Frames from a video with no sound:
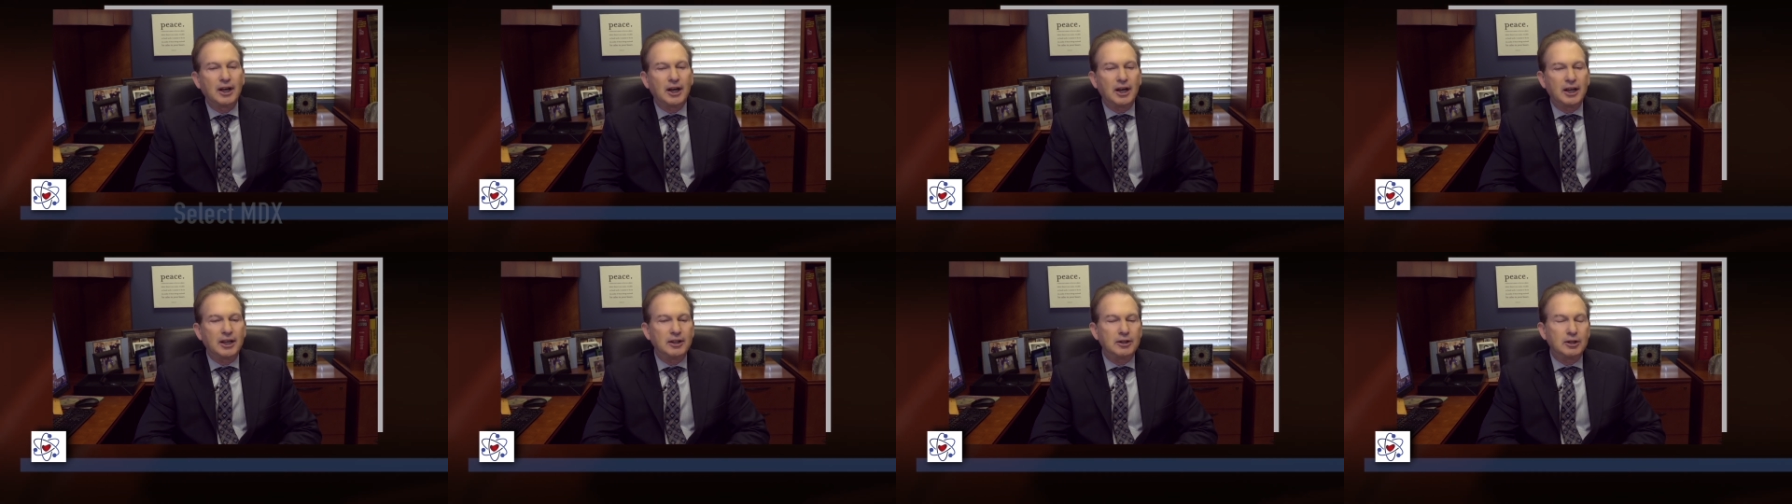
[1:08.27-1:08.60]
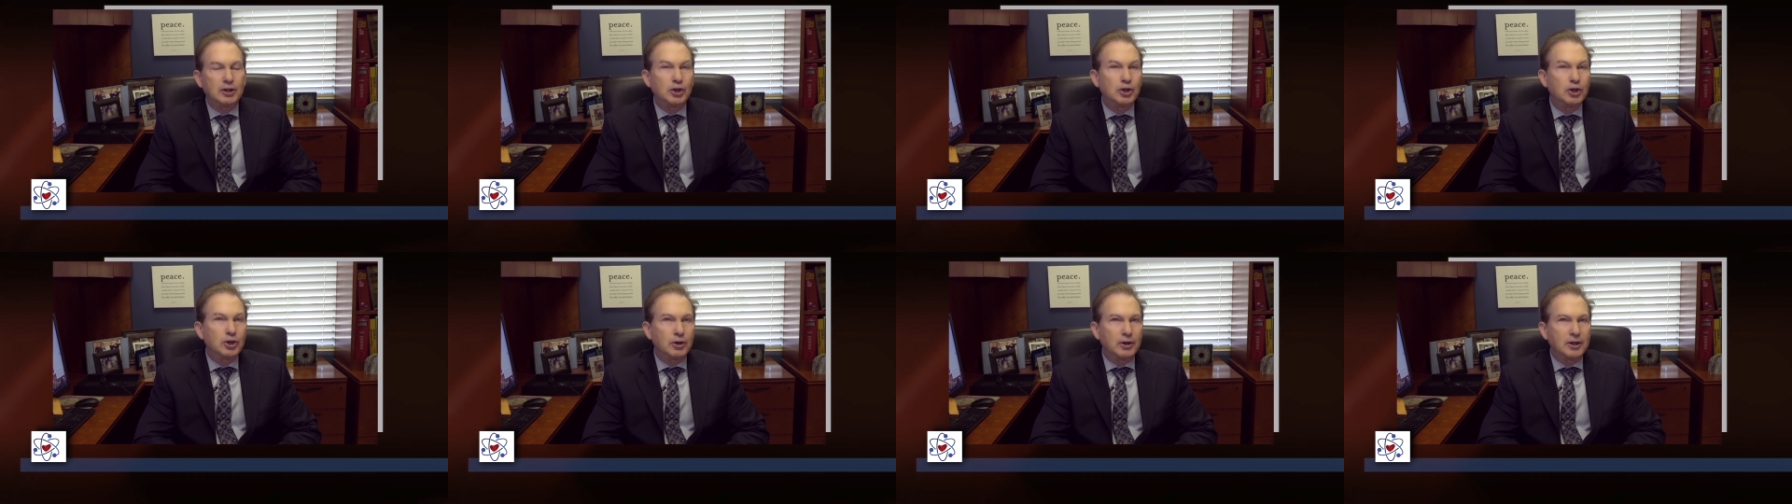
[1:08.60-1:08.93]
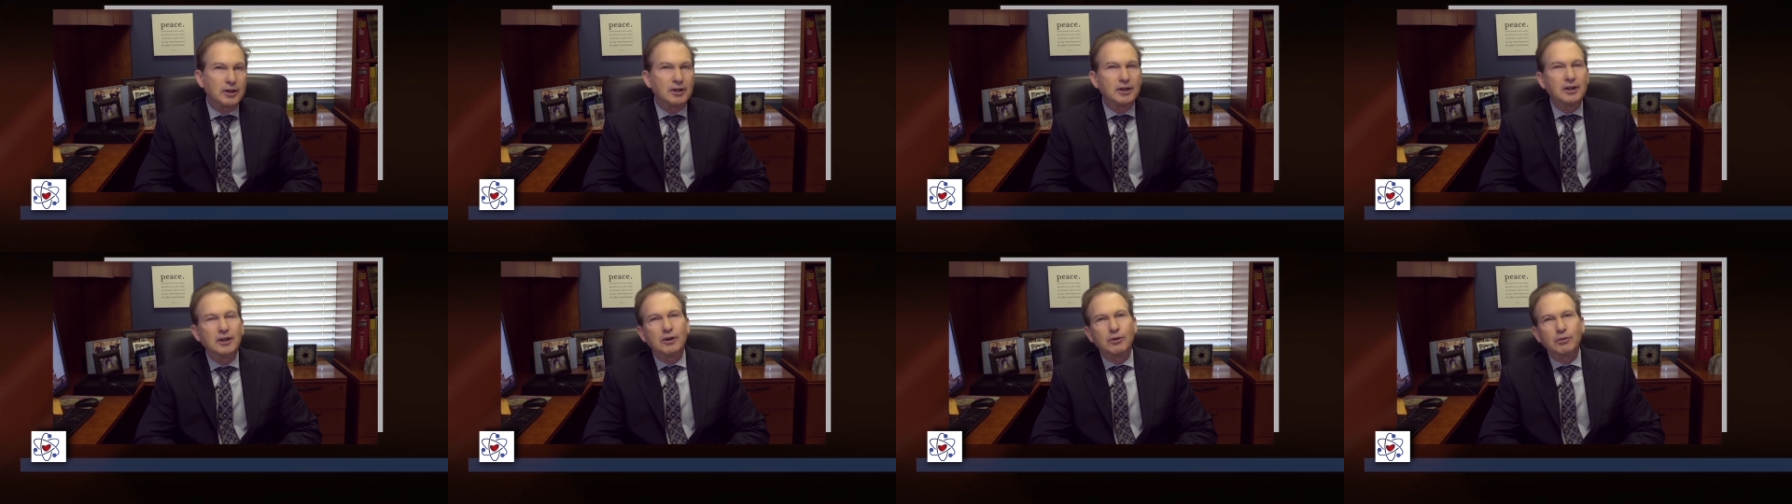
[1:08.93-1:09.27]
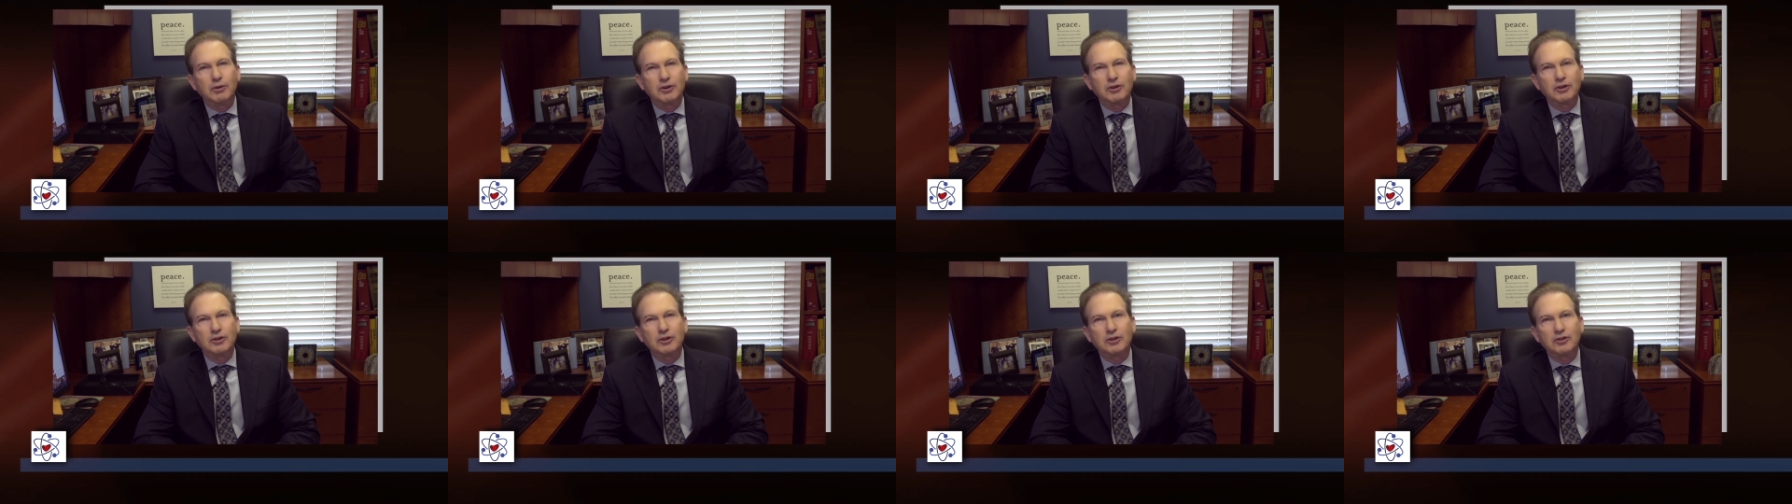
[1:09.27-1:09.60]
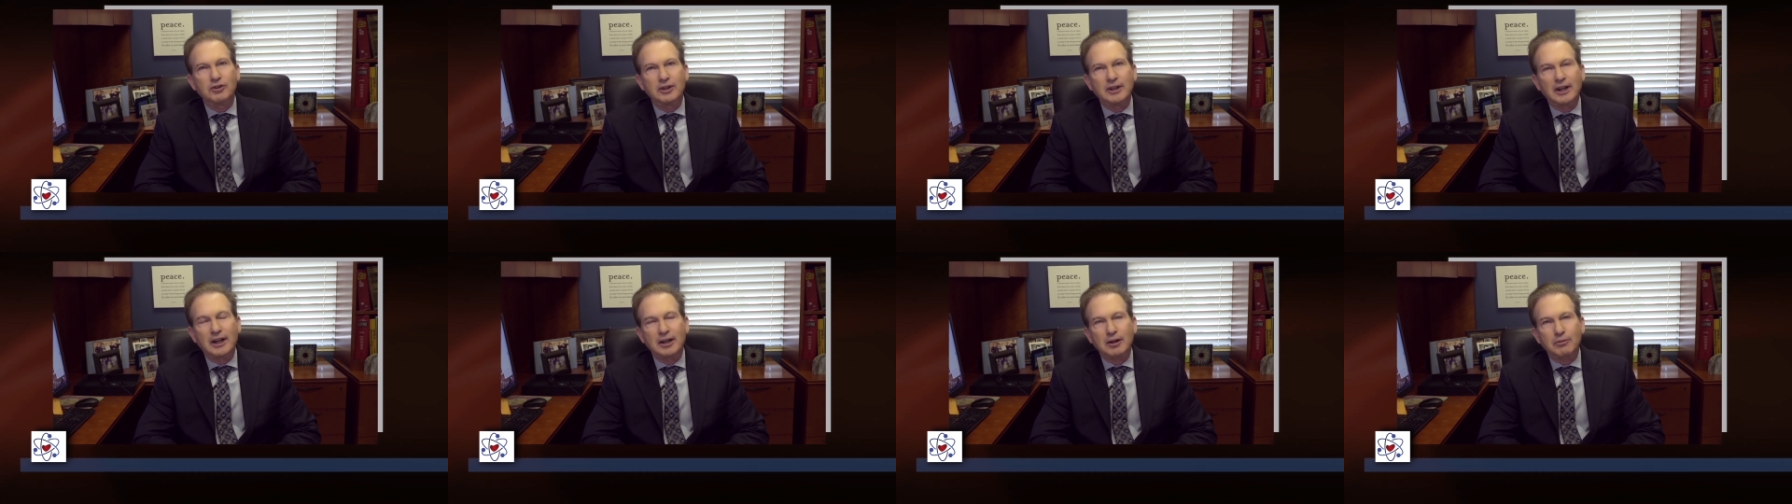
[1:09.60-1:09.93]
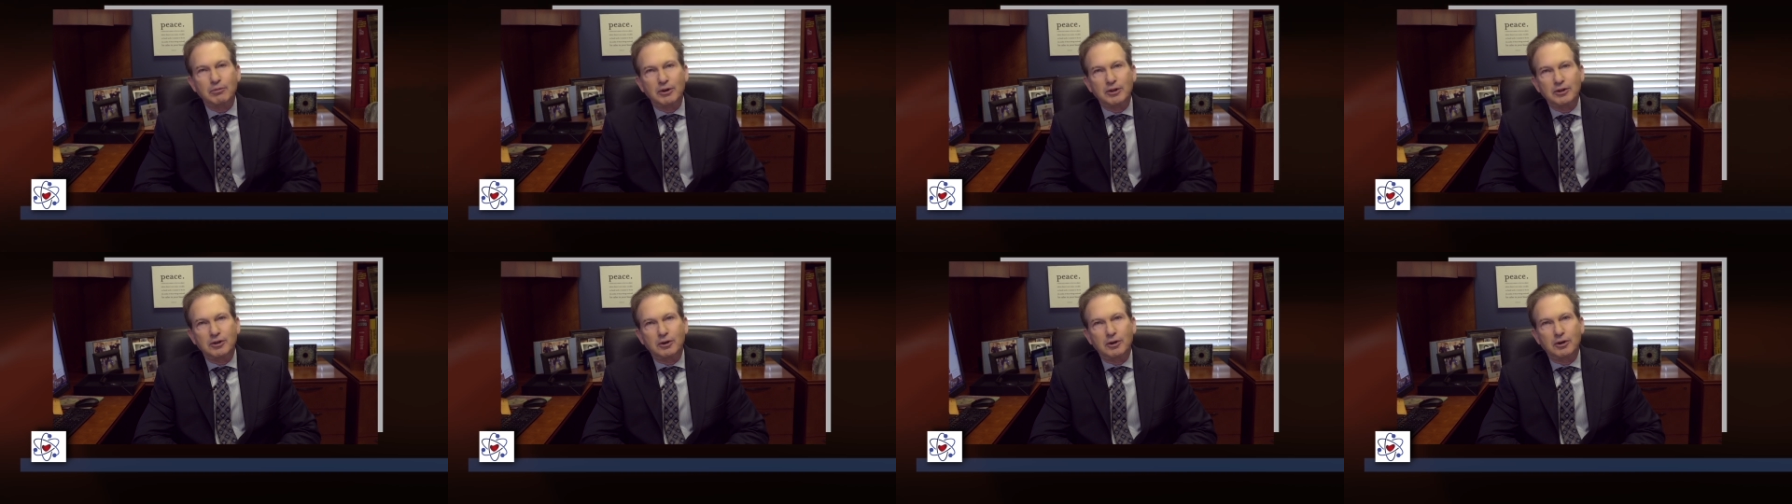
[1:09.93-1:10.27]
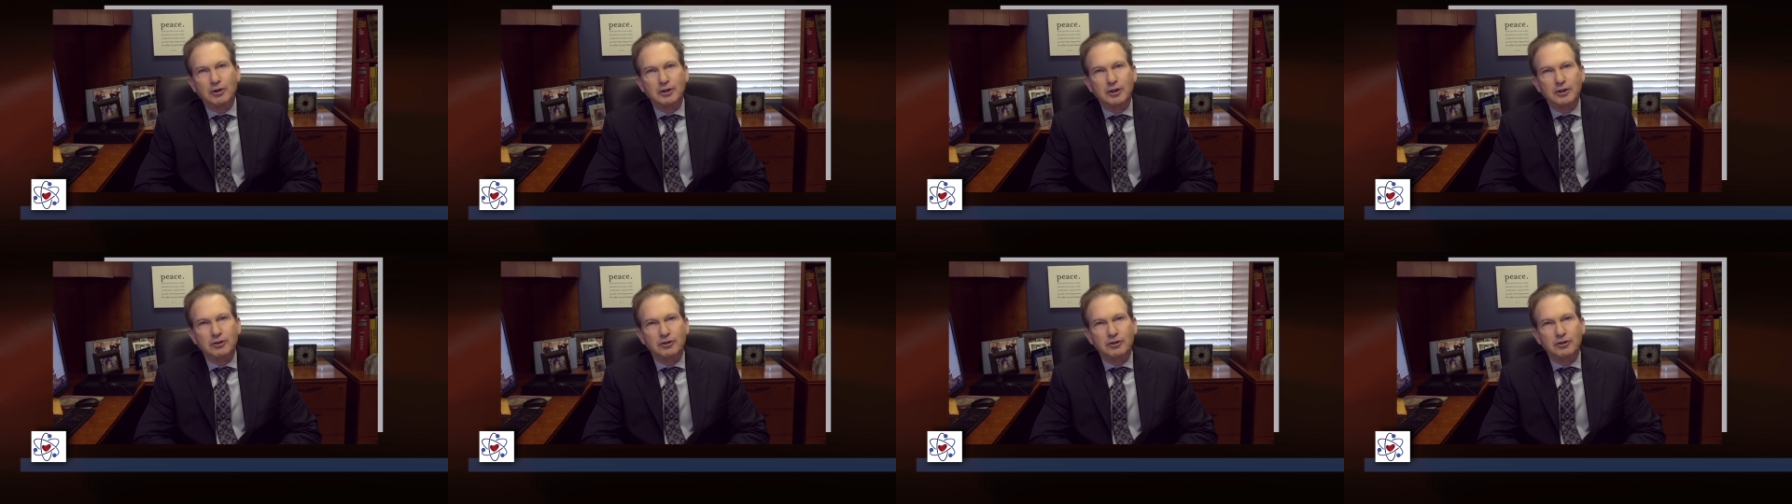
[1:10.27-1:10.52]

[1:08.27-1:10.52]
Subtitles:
in the urine, which is a genetic material